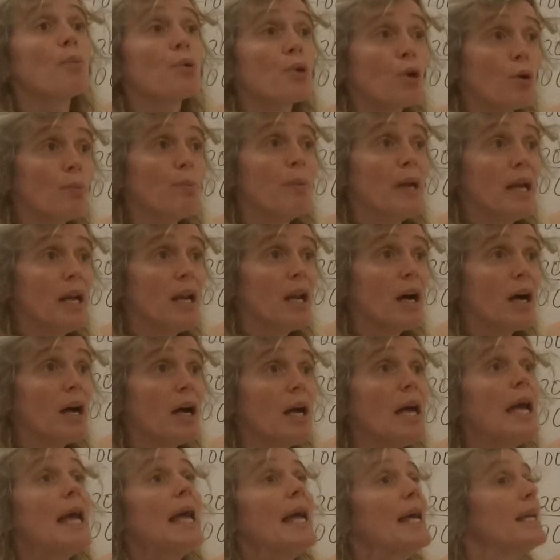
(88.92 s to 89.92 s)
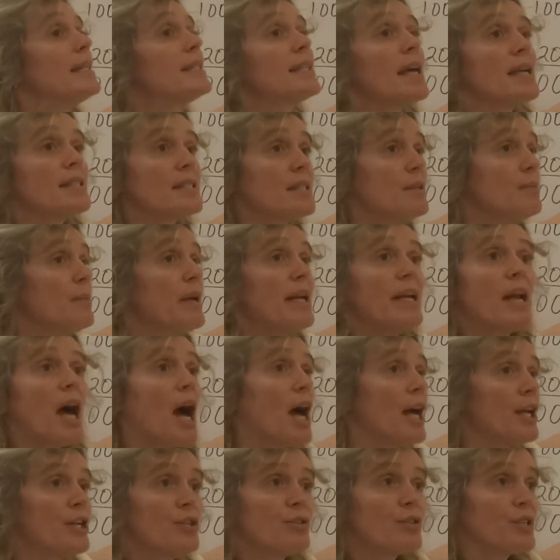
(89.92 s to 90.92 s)
promille. It doesn't mean
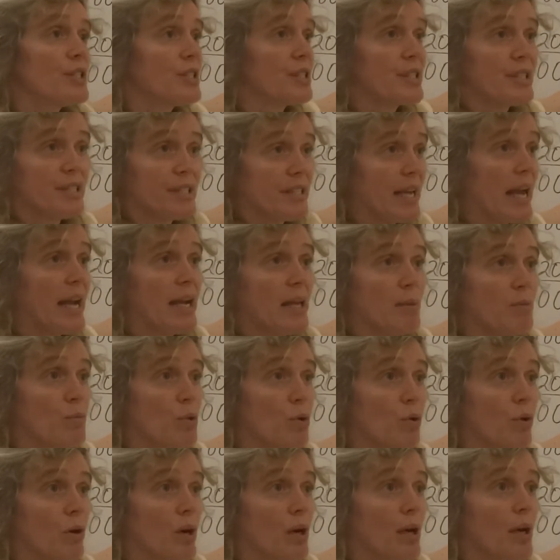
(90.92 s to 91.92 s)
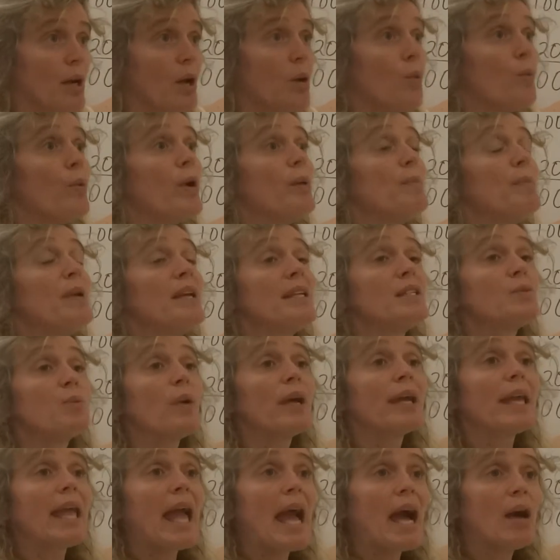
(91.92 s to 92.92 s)
hundredths anymore. It means
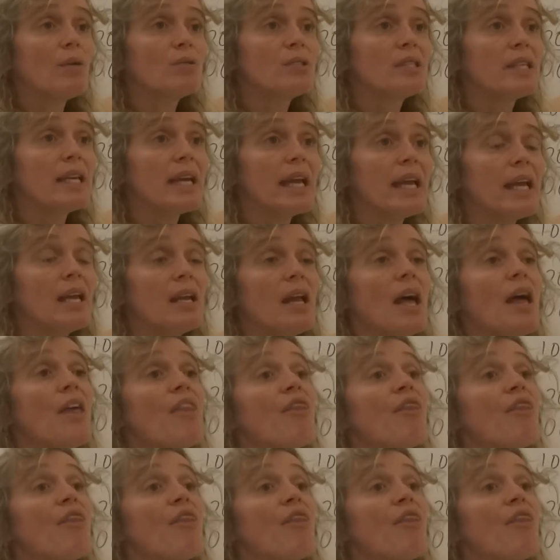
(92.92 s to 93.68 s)
we're counting in